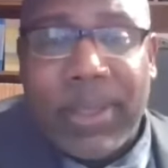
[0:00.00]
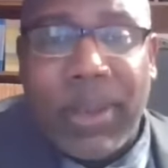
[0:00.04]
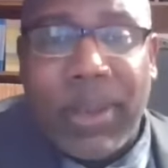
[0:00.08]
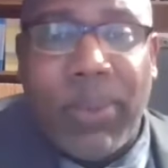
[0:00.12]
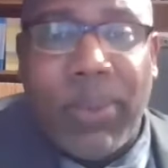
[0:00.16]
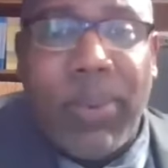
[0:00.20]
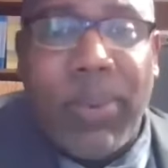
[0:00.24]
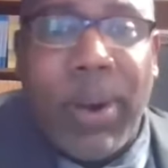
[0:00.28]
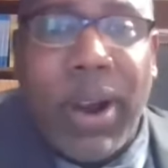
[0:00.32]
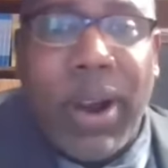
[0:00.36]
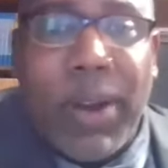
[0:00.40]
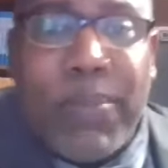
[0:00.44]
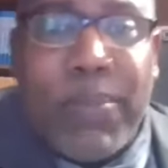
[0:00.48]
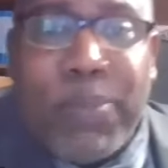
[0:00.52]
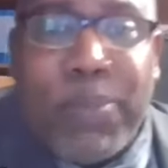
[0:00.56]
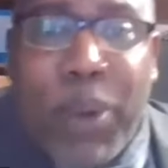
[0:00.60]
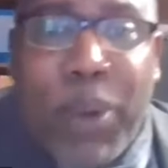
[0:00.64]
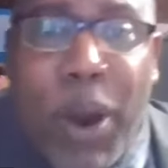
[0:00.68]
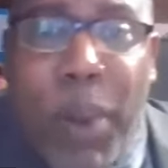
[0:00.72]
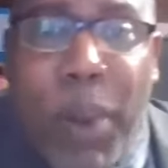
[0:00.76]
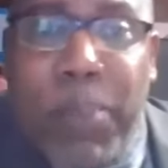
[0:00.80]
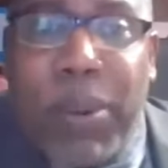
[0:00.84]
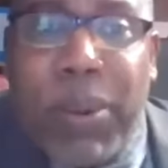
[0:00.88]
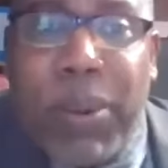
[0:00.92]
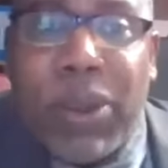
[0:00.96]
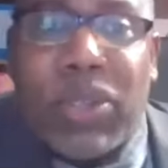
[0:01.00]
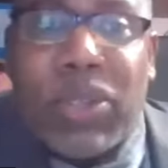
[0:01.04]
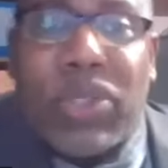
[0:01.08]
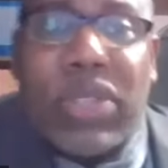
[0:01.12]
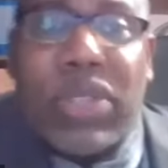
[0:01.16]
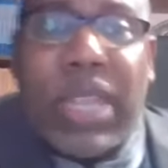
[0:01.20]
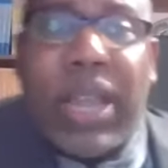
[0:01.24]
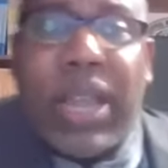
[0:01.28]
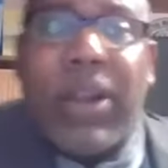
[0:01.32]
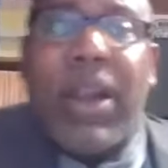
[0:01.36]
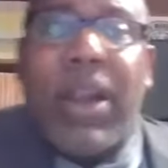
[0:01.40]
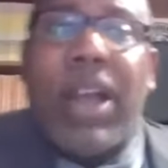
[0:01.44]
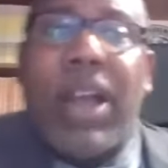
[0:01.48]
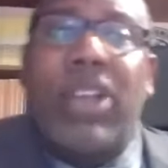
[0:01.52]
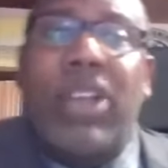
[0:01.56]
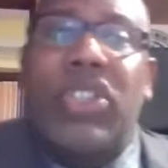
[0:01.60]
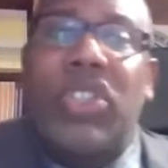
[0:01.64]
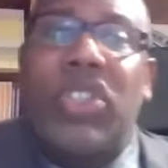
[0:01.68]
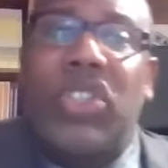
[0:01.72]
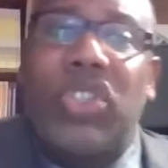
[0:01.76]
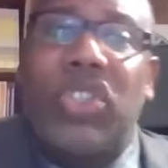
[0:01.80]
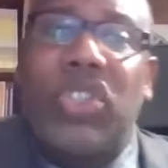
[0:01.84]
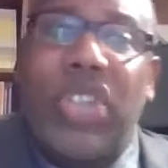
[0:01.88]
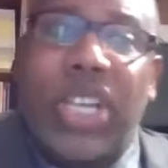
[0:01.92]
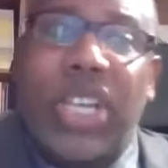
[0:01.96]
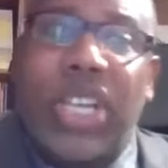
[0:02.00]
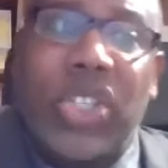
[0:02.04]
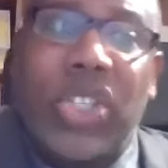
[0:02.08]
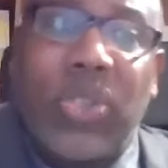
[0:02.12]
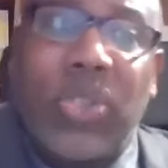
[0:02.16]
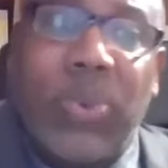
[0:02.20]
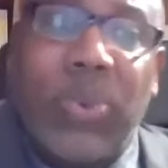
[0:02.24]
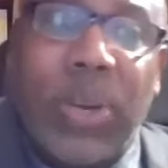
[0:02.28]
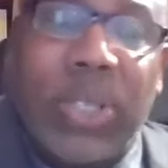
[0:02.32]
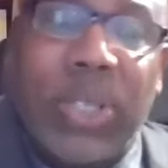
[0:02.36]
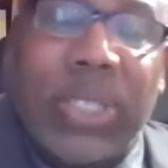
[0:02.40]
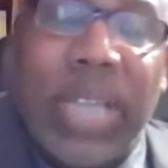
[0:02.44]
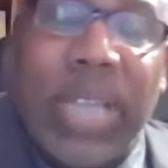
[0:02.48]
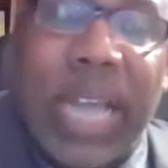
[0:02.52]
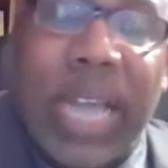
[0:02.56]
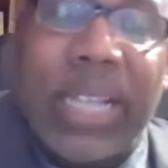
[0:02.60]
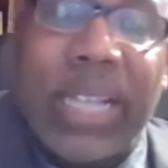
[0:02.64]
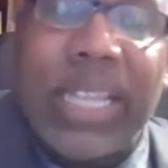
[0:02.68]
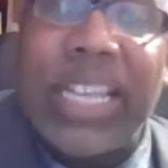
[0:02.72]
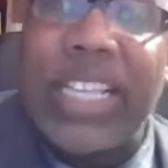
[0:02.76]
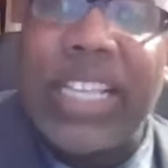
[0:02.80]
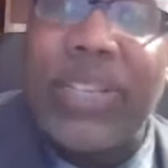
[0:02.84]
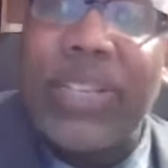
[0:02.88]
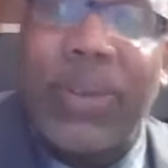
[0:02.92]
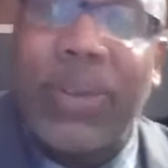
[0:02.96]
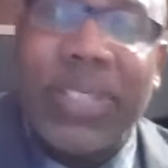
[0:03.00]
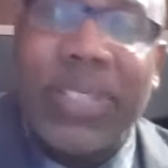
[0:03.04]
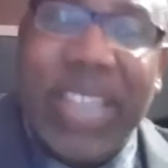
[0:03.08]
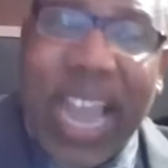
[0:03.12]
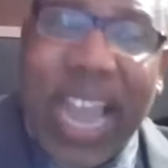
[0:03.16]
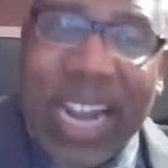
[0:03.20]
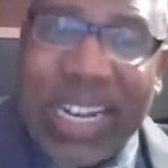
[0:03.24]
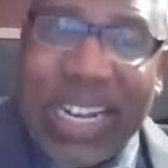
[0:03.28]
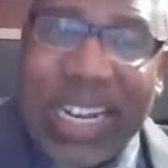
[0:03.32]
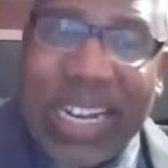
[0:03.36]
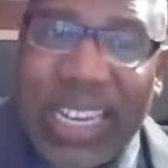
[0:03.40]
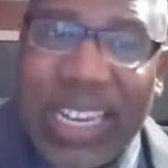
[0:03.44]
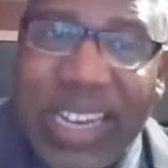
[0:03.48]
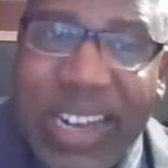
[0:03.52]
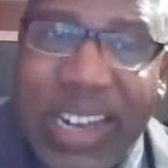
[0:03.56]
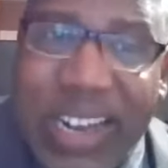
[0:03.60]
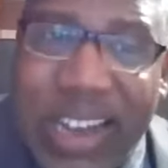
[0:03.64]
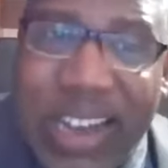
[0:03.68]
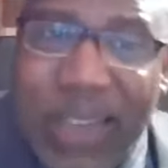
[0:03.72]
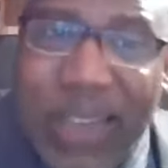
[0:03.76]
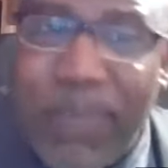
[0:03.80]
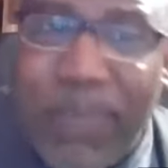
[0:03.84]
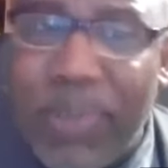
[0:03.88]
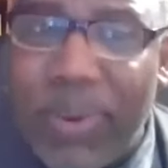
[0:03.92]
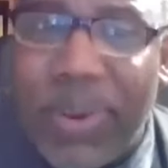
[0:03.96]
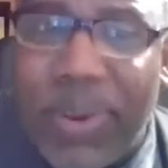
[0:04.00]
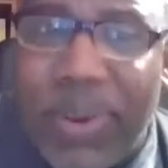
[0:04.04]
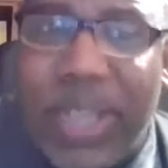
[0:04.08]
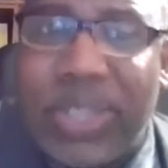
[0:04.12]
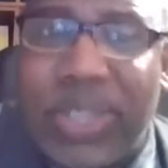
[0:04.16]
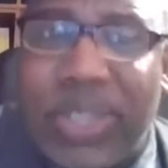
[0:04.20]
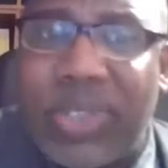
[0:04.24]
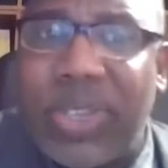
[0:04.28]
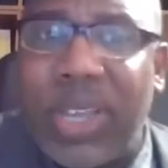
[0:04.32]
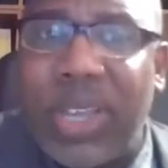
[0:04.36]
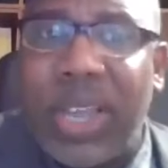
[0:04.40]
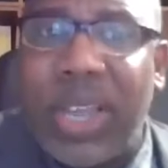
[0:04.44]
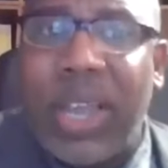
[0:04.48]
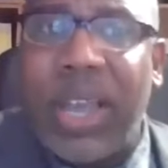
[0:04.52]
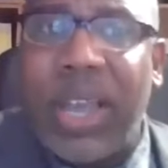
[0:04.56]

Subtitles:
The word purpose there suggests to us that it was a deliberate,